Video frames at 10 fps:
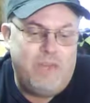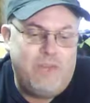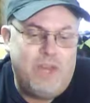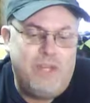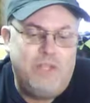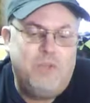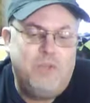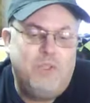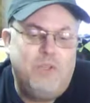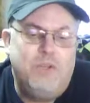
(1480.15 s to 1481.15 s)
I've gotten into a
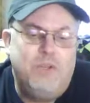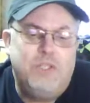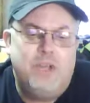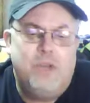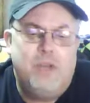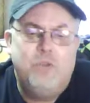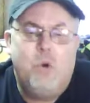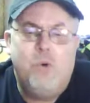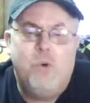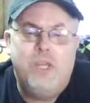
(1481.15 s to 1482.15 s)
series called
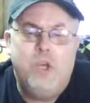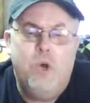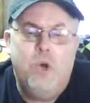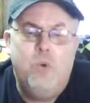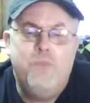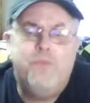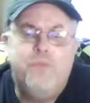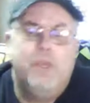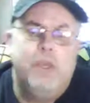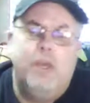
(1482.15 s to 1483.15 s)
Toriko.
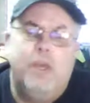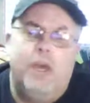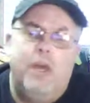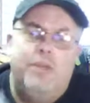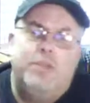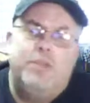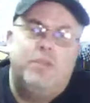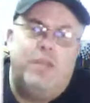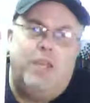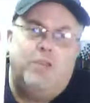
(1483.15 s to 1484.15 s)
And this
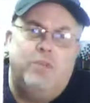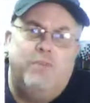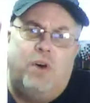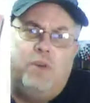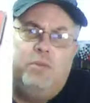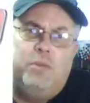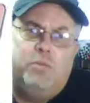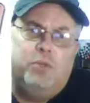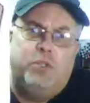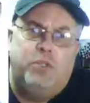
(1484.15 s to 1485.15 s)
is actually volume
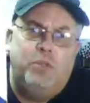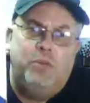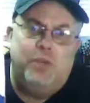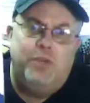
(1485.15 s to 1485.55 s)
number 2.